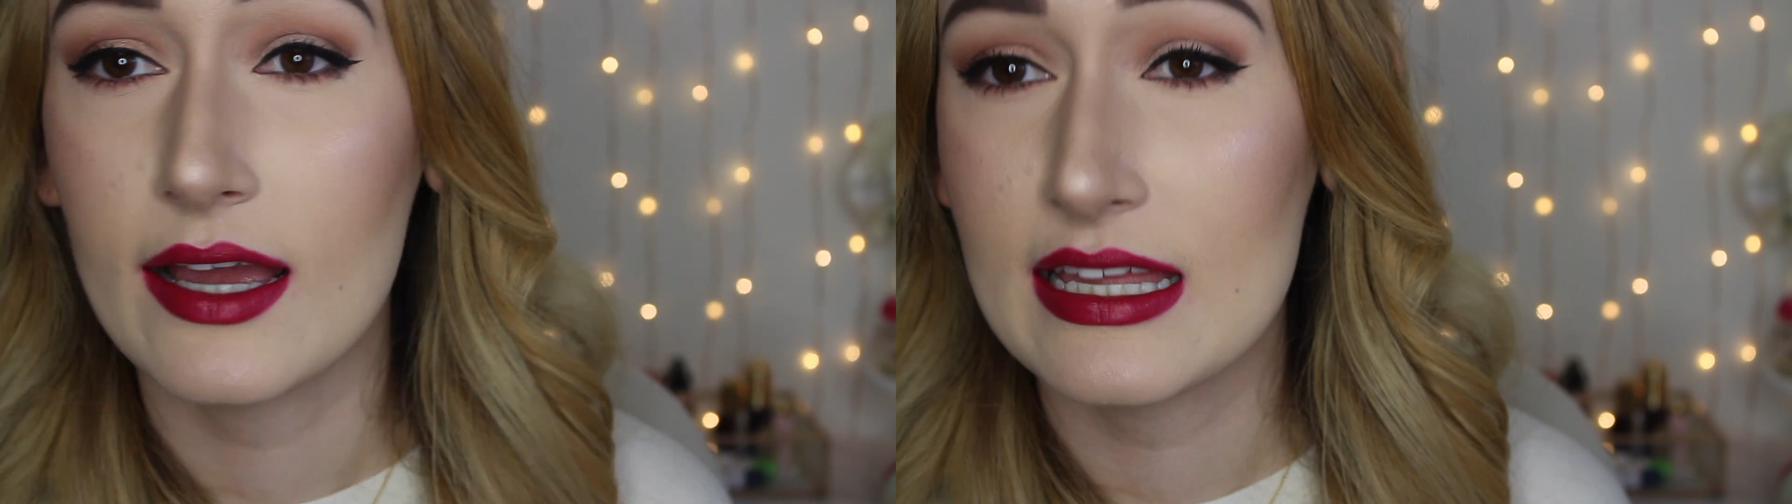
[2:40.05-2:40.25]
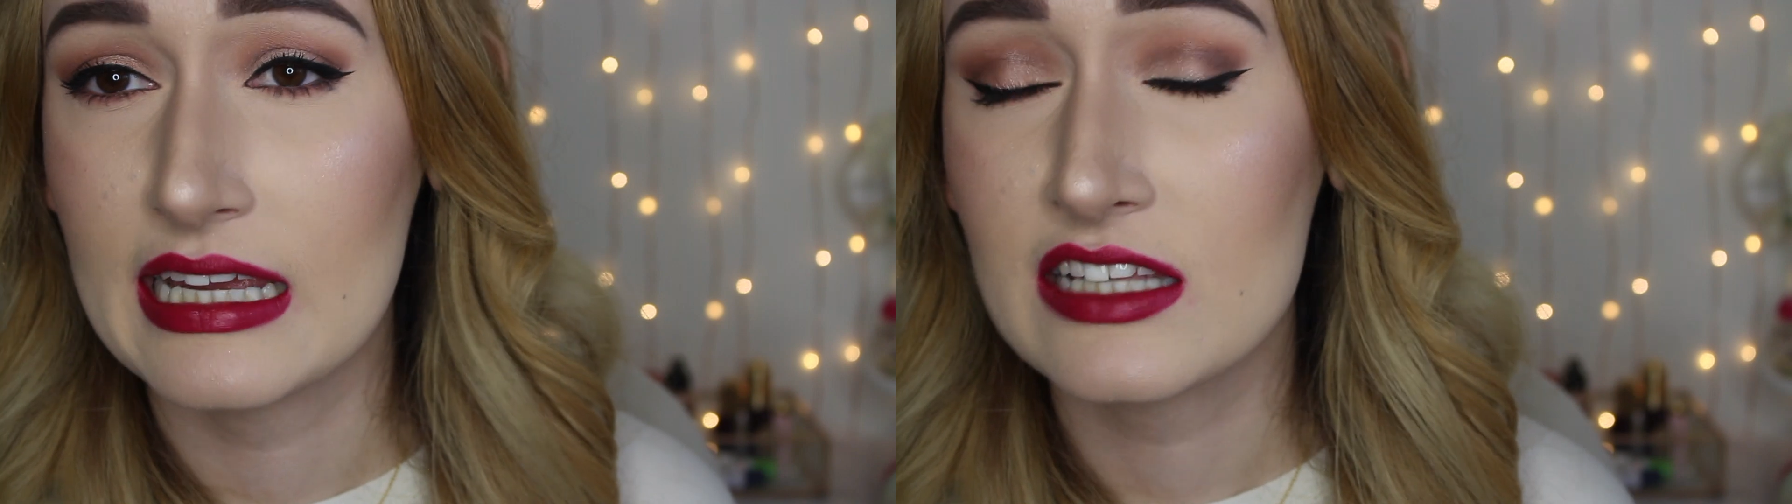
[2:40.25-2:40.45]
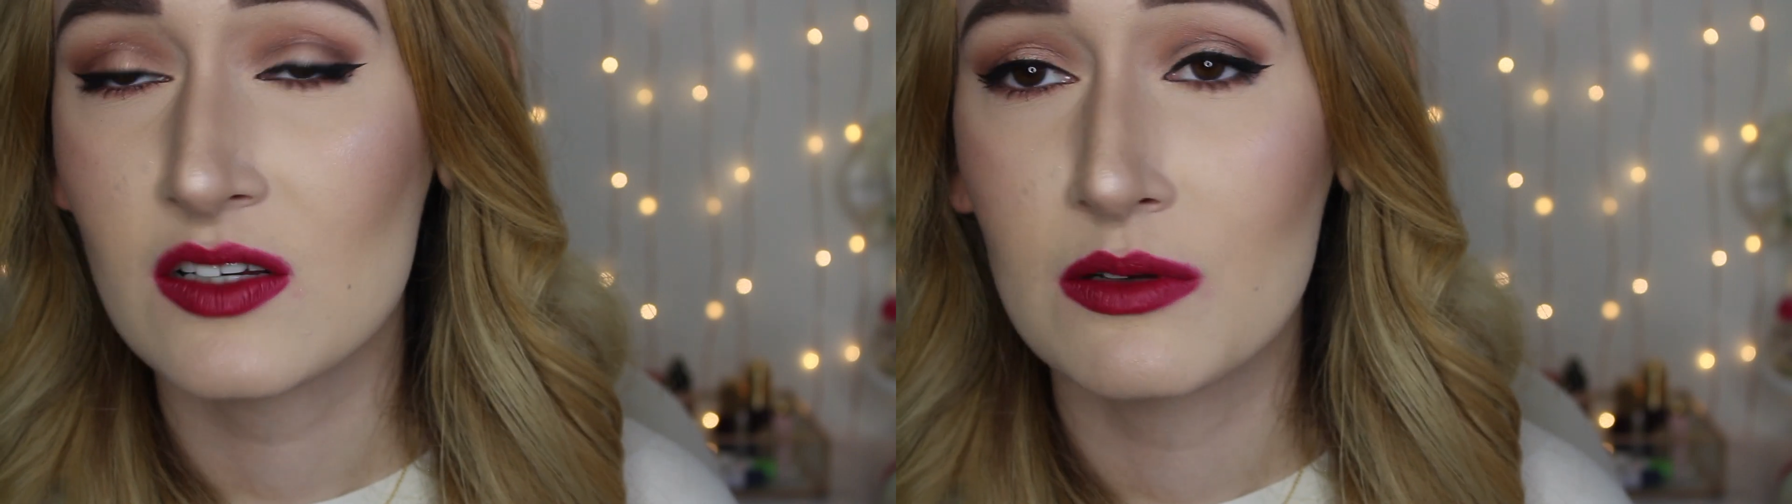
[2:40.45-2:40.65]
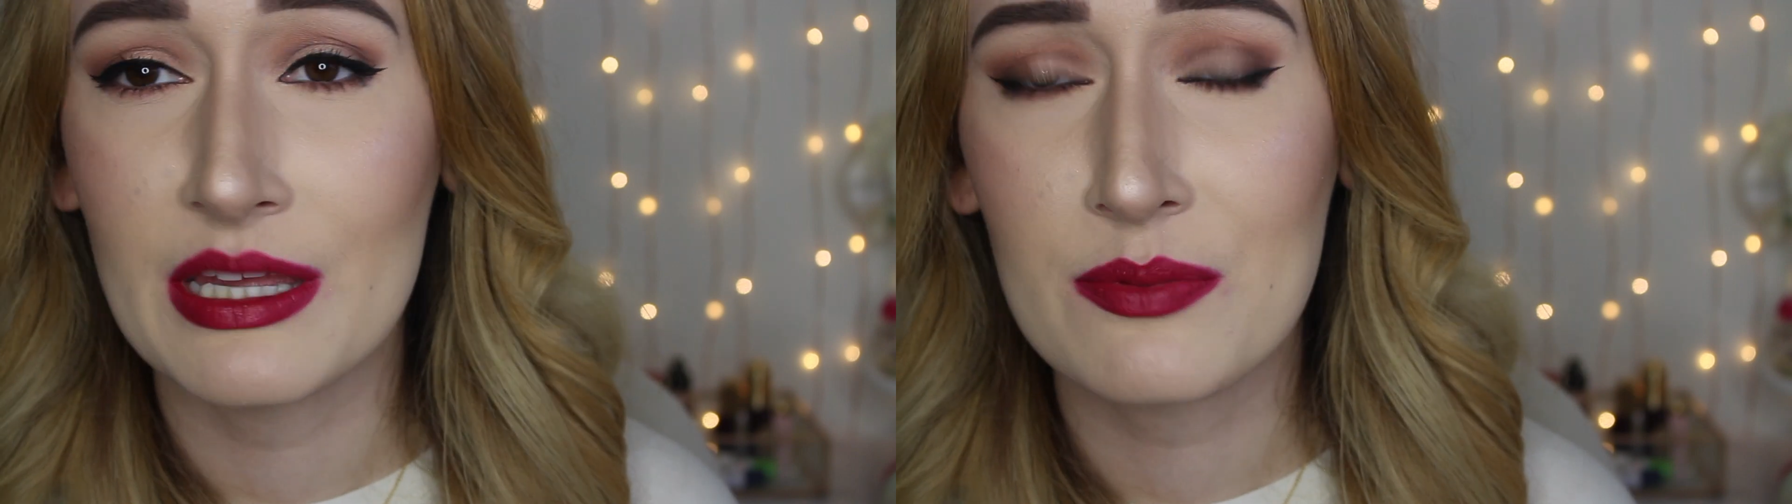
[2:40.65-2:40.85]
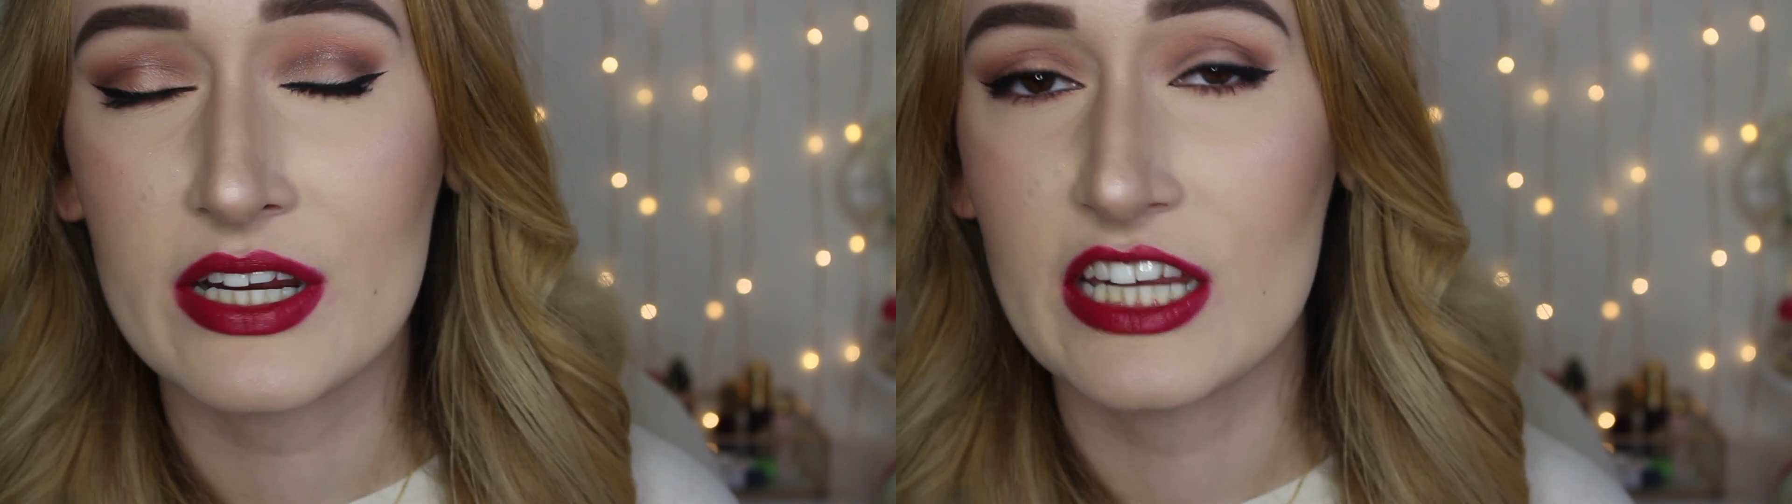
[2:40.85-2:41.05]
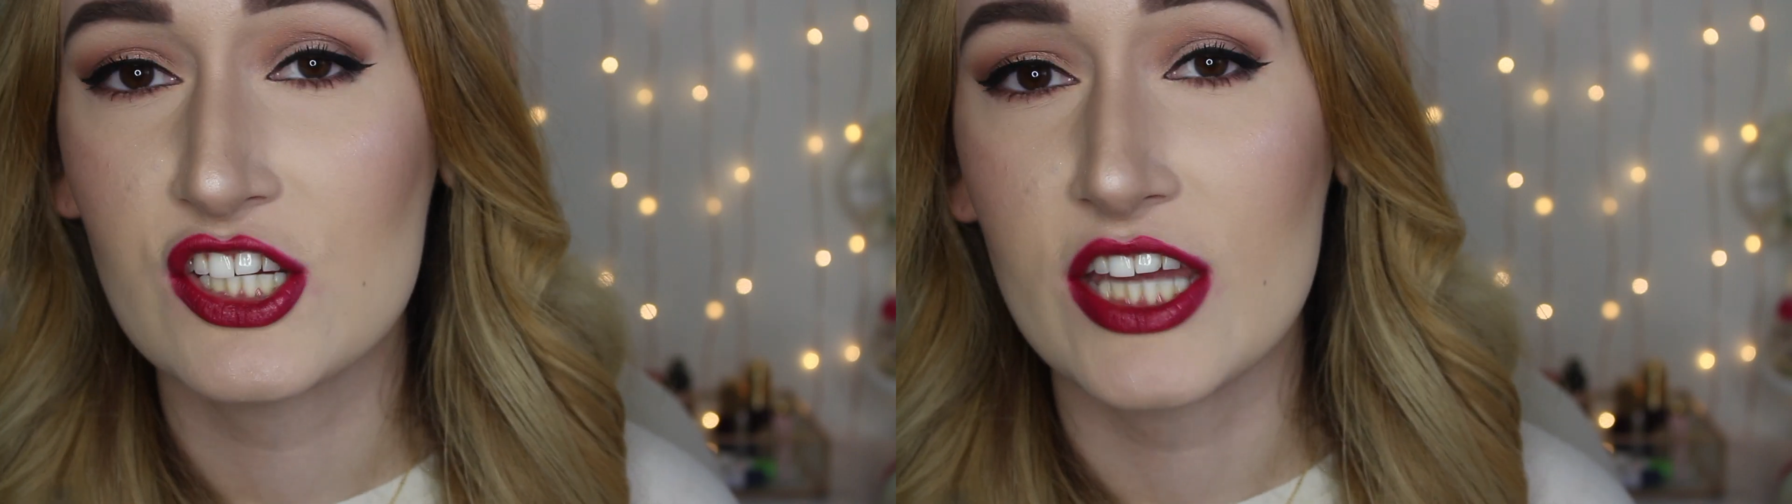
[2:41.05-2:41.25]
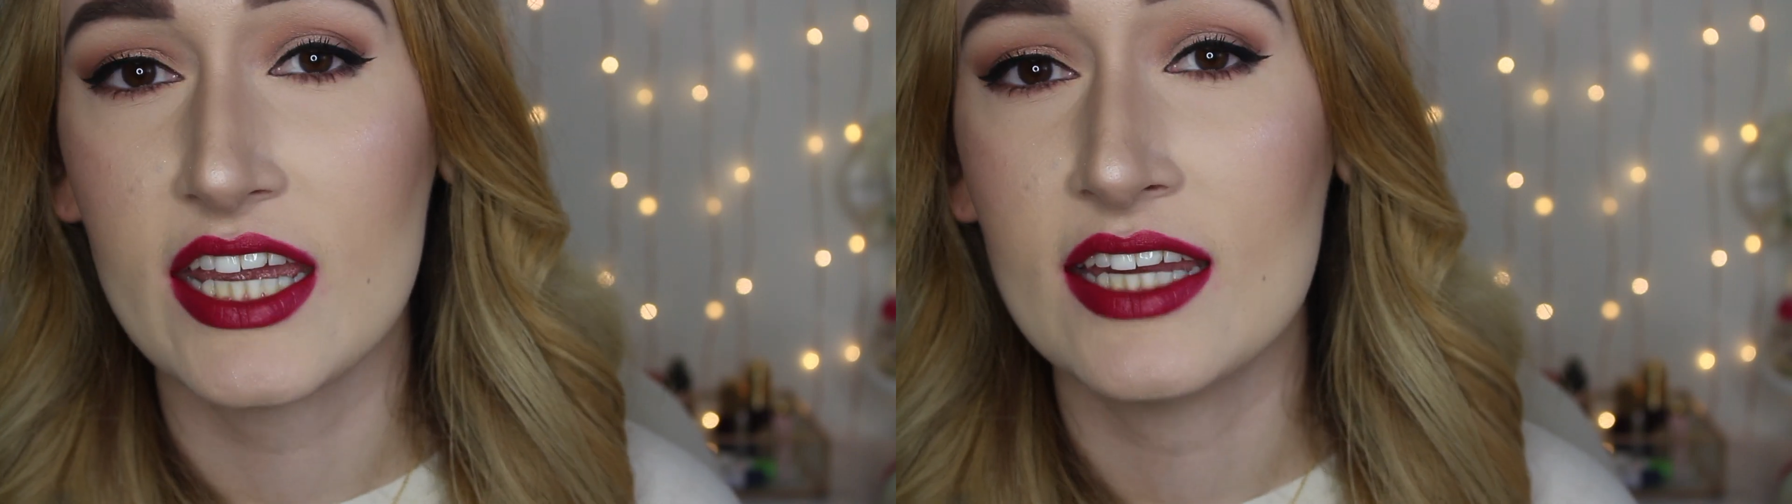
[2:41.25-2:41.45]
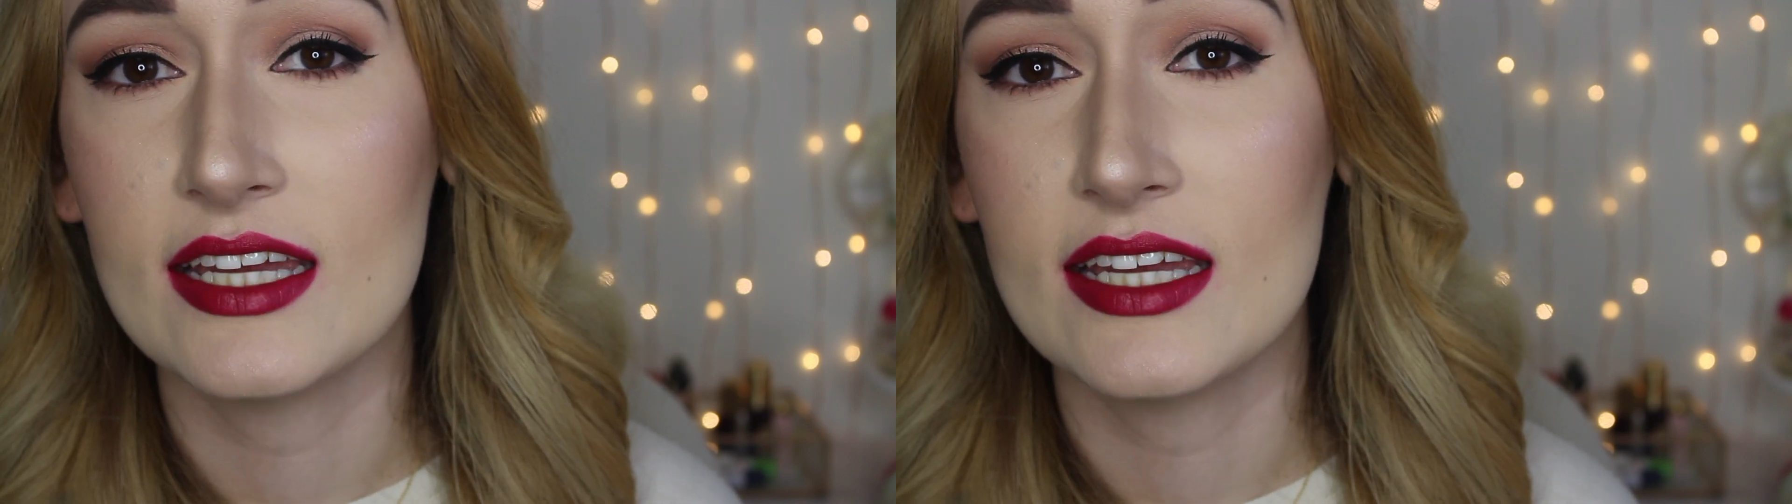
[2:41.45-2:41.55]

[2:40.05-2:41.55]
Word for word: I think it's a really pretty shade.